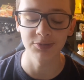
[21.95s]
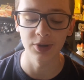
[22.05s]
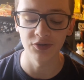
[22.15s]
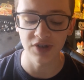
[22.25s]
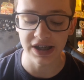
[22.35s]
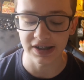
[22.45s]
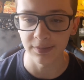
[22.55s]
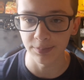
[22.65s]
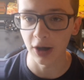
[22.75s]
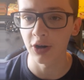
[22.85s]
from the
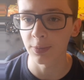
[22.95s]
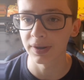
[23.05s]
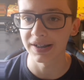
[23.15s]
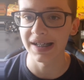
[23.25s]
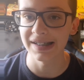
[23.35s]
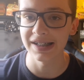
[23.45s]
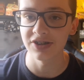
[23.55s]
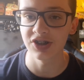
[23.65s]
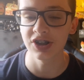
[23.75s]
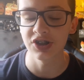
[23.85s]
recent Pokemon
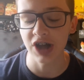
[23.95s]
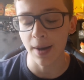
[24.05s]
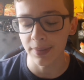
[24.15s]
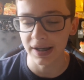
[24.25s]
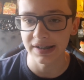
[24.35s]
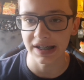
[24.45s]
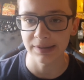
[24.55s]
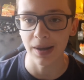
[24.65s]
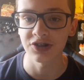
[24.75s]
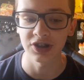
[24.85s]
TCG Japanese
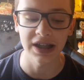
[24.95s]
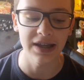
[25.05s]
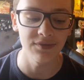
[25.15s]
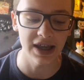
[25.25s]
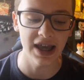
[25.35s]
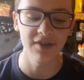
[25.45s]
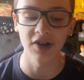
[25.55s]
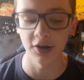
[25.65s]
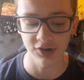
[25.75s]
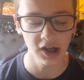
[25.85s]
expansion EEVEE
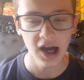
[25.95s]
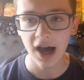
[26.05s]
Heroes.